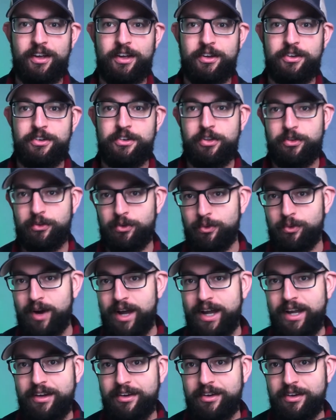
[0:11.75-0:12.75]
To the
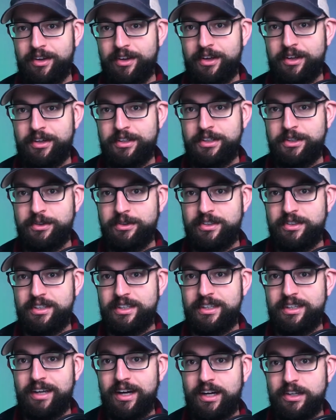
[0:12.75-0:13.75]
right, you
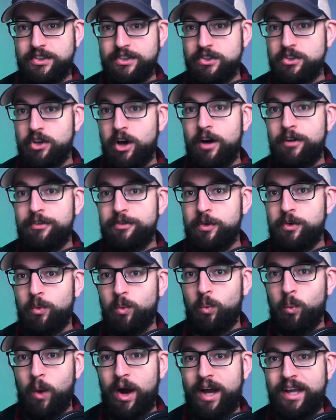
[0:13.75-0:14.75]
see a soft
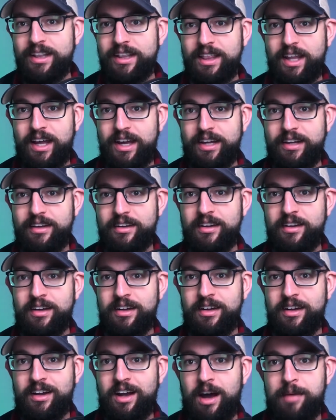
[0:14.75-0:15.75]
white light
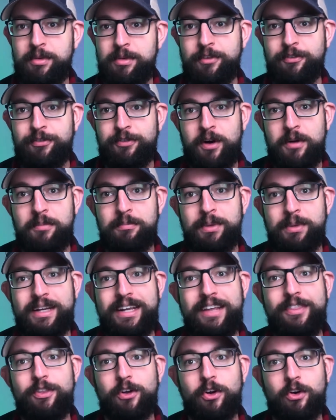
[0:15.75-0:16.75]
coming from
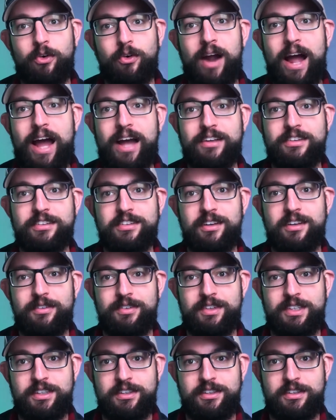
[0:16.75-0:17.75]
beneath the cracks
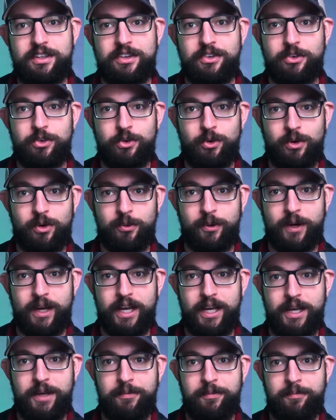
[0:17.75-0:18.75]
of a distant
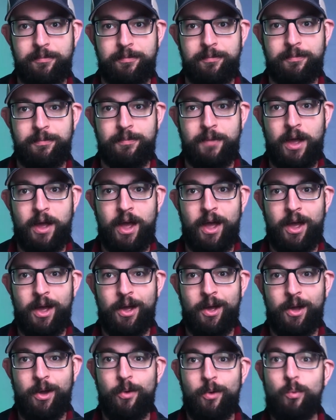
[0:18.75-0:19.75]
doorway.
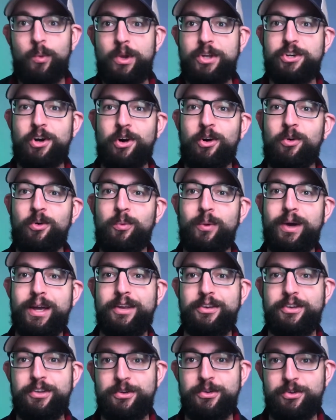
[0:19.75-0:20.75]
Which
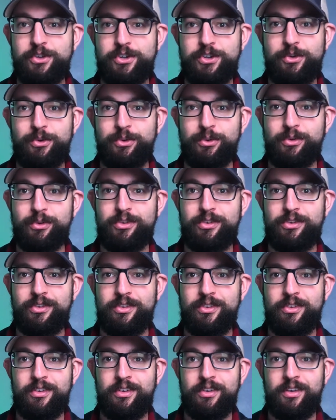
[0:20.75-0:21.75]
hallway do you
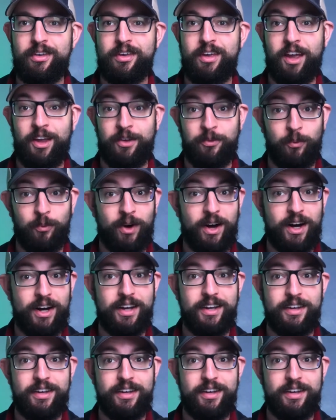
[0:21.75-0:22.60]
choose, and why?